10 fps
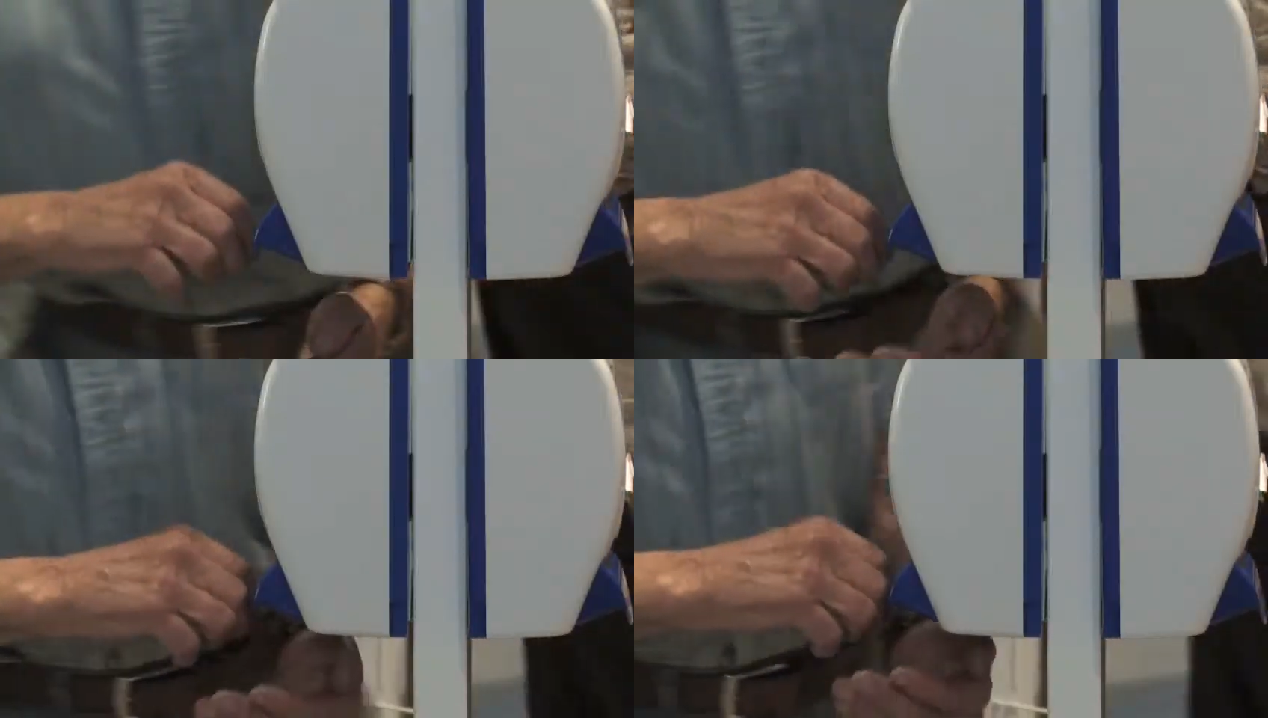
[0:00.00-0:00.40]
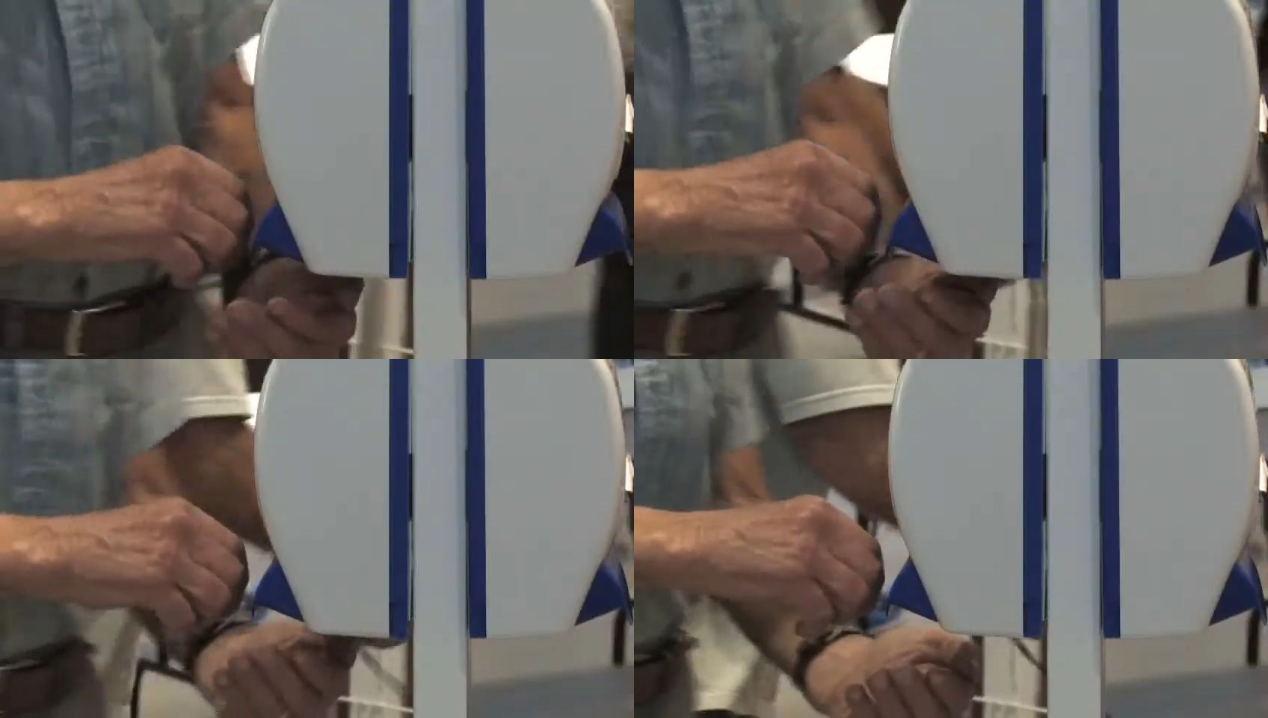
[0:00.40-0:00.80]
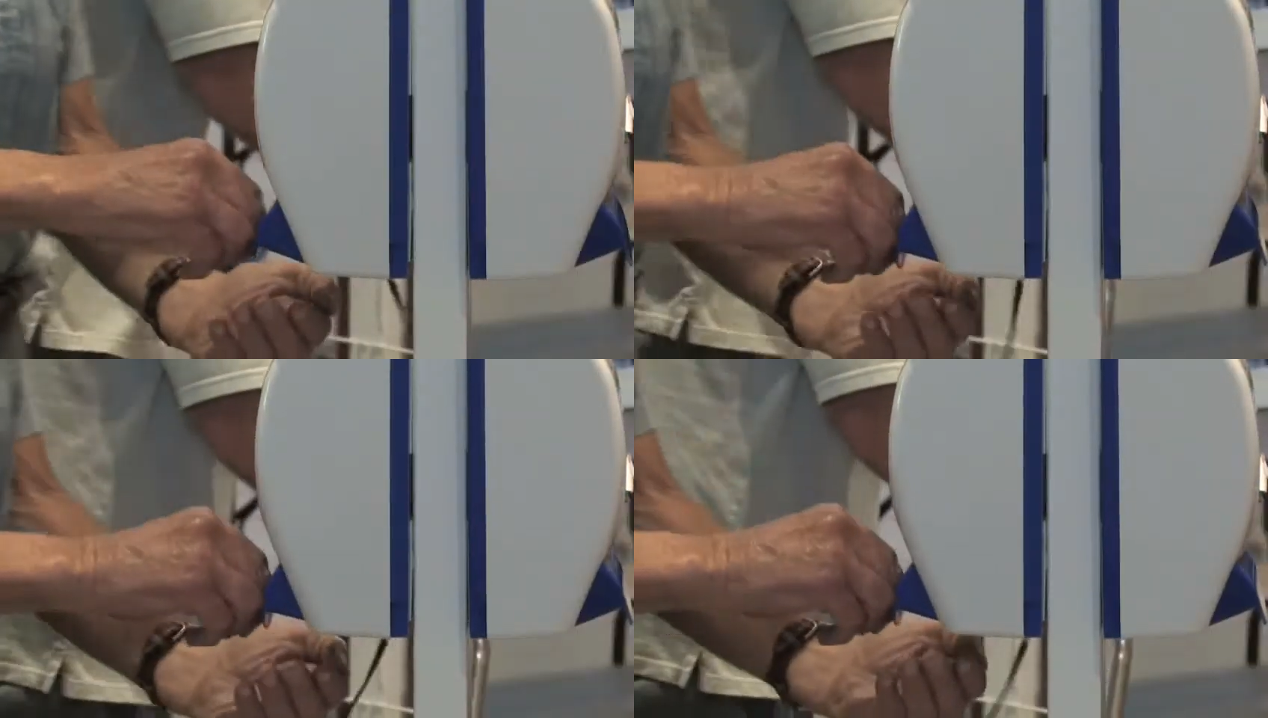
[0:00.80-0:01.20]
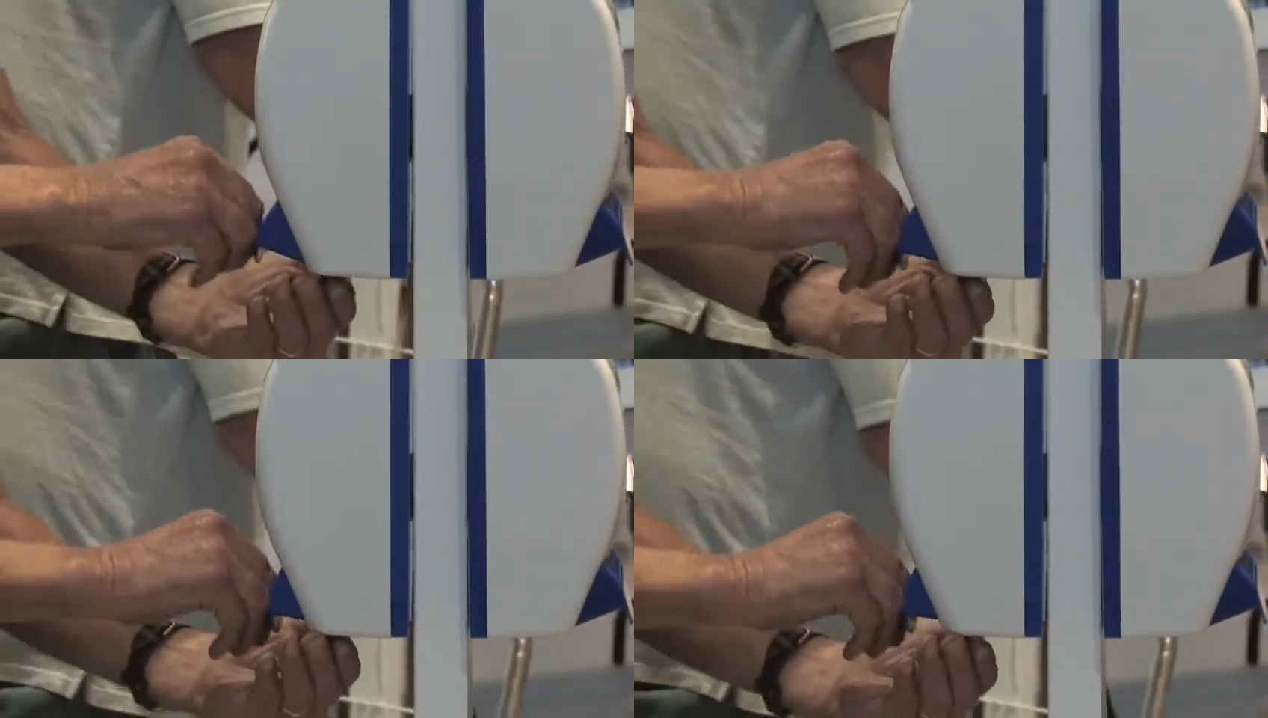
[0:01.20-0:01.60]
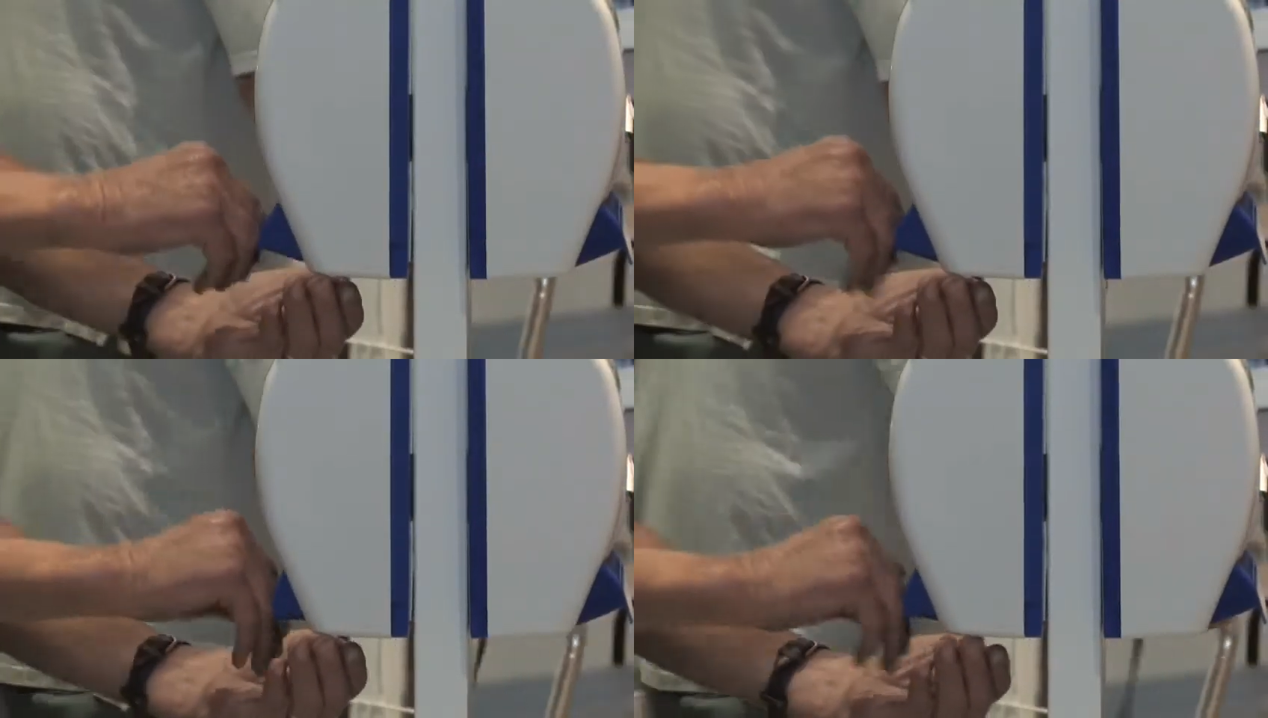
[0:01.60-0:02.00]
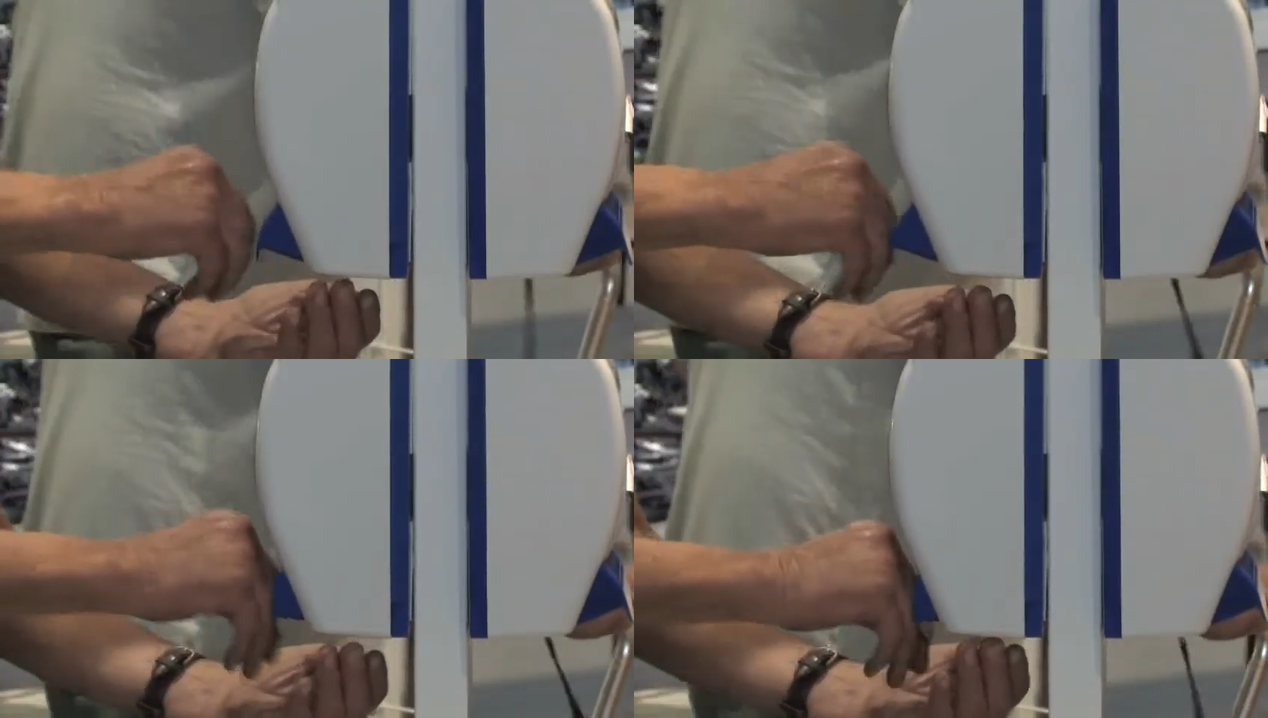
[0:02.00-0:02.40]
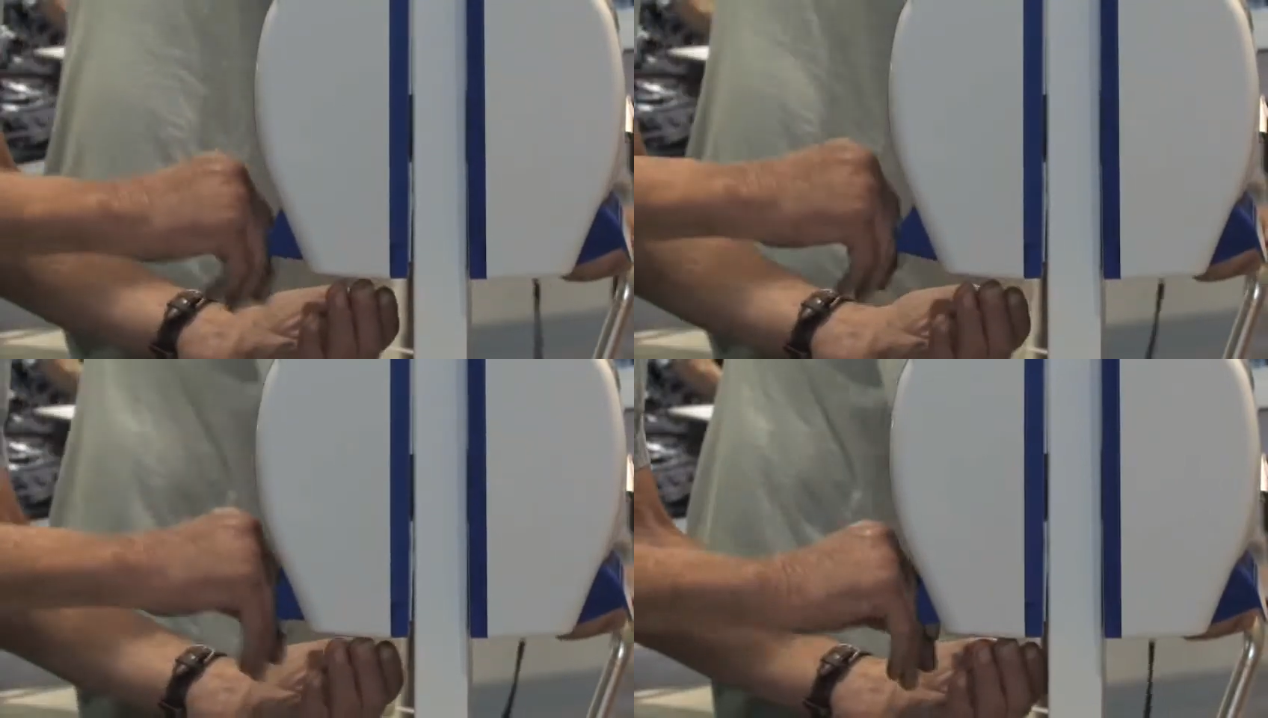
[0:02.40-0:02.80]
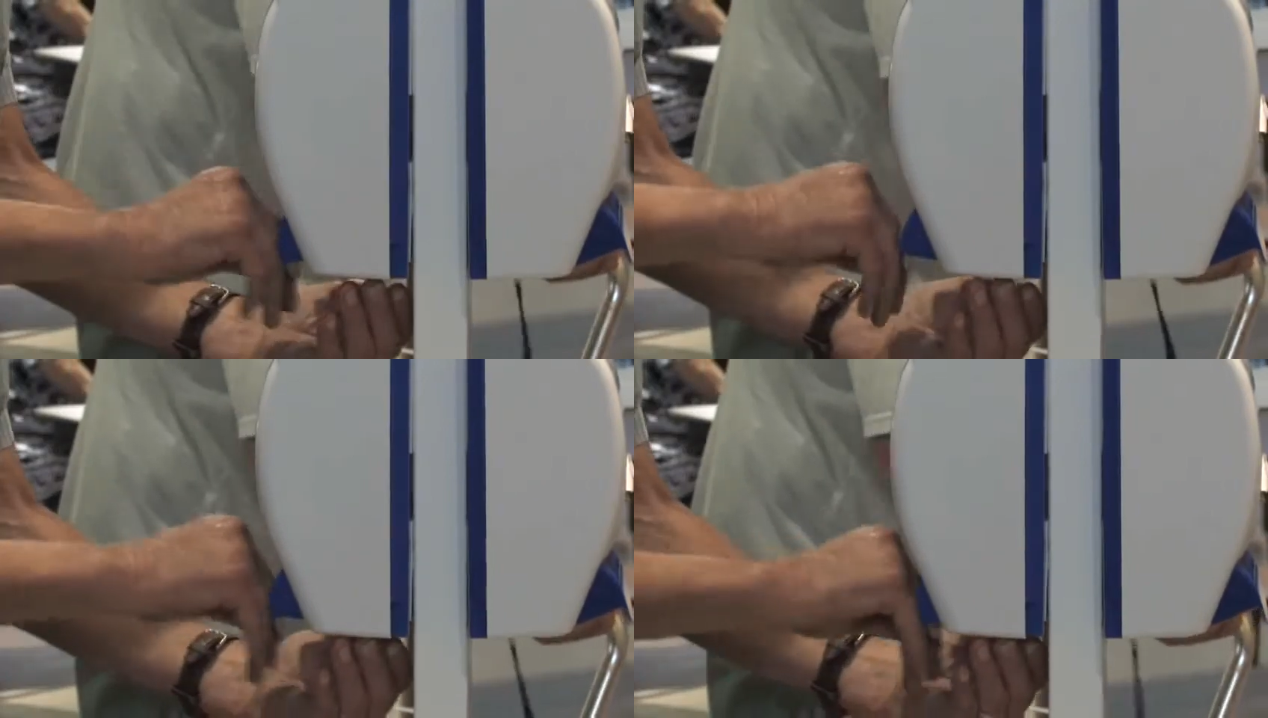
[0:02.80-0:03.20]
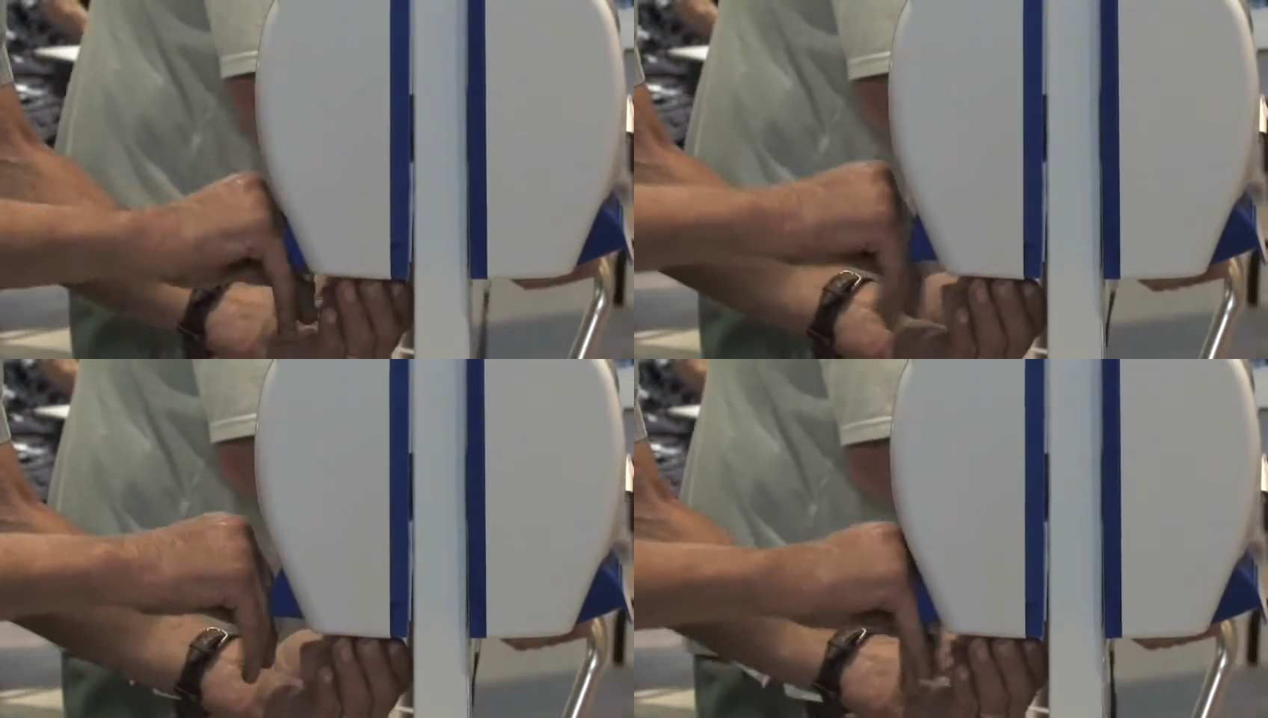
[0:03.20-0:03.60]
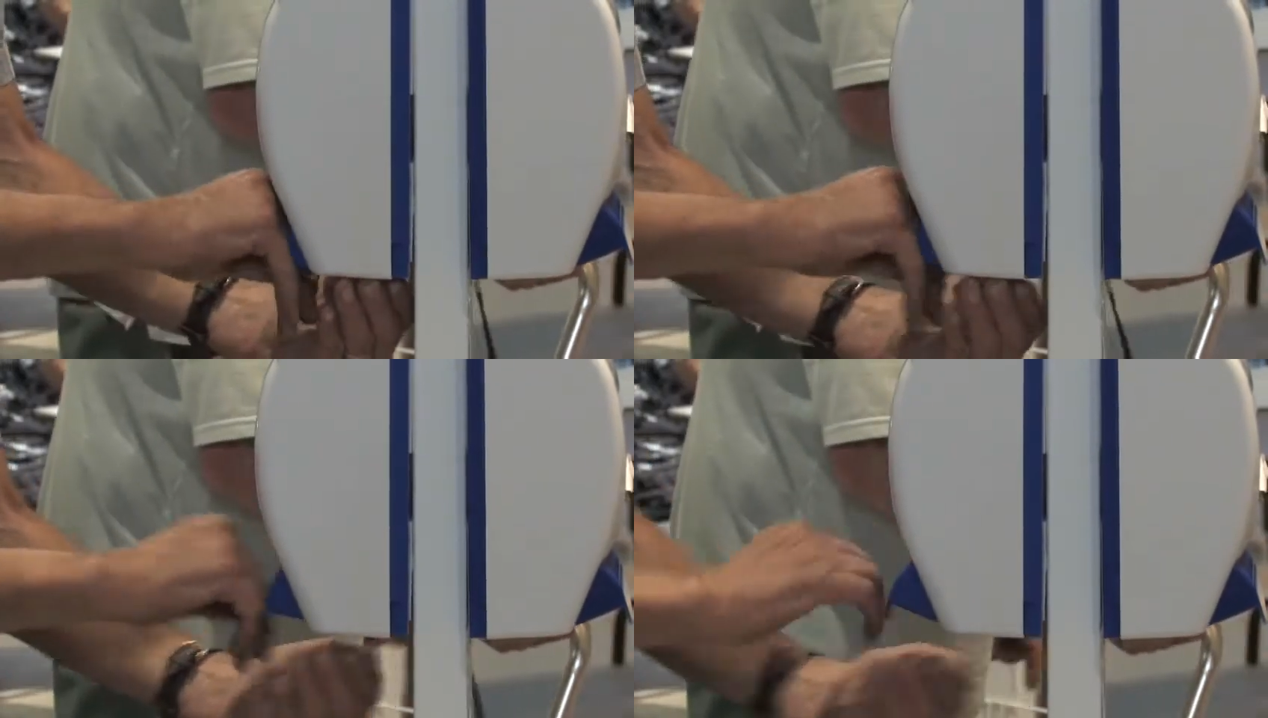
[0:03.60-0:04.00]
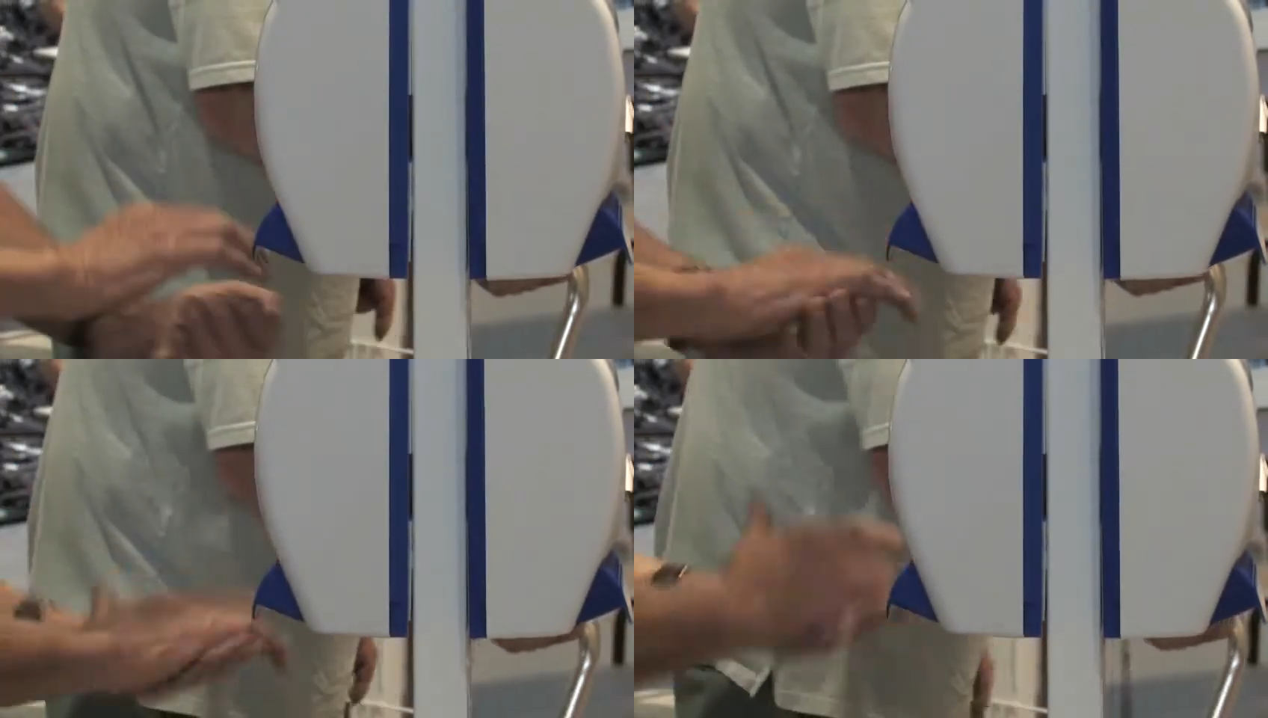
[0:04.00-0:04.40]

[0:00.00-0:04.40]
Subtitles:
(no speaker visible)